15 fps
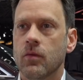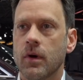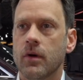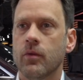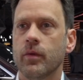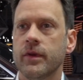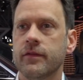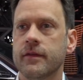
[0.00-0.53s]

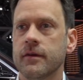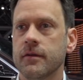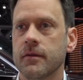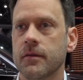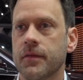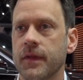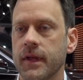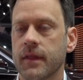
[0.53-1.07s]
Well, we still
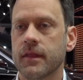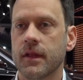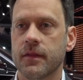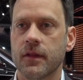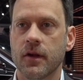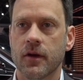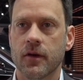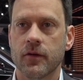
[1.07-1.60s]
think that
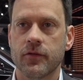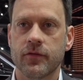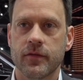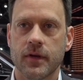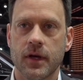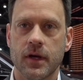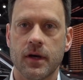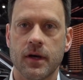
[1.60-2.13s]
there's
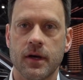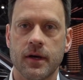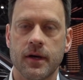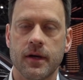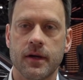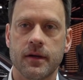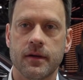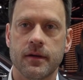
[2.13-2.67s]

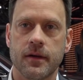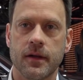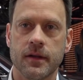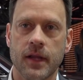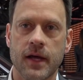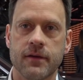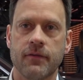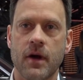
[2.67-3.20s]
a
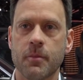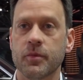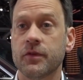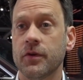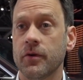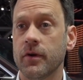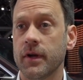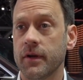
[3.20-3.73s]
lot of
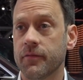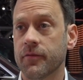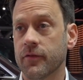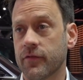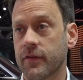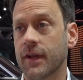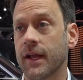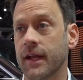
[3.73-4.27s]
opportunity for
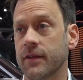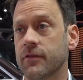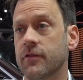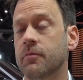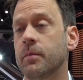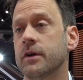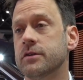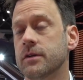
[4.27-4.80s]
sedans,
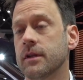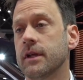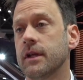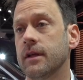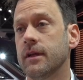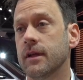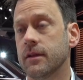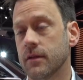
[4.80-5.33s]

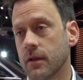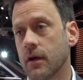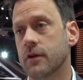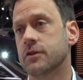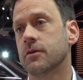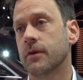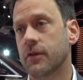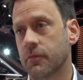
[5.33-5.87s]
especially in the
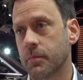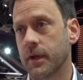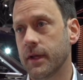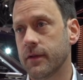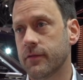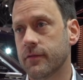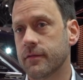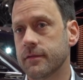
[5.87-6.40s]
luxury
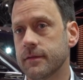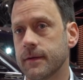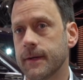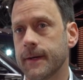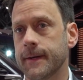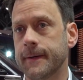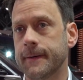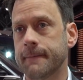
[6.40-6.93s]
space.
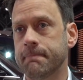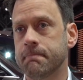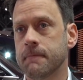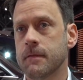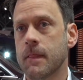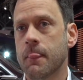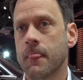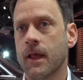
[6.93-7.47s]
I
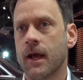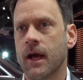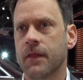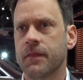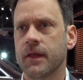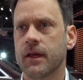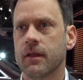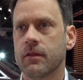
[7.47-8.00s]

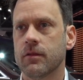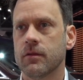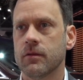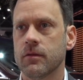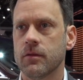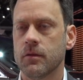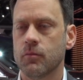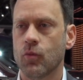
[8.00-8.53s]
think
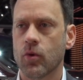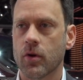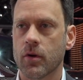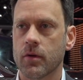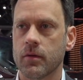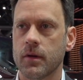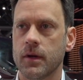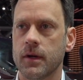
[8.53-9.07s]

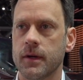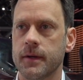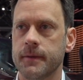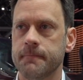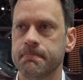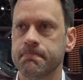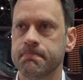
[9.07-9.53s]
more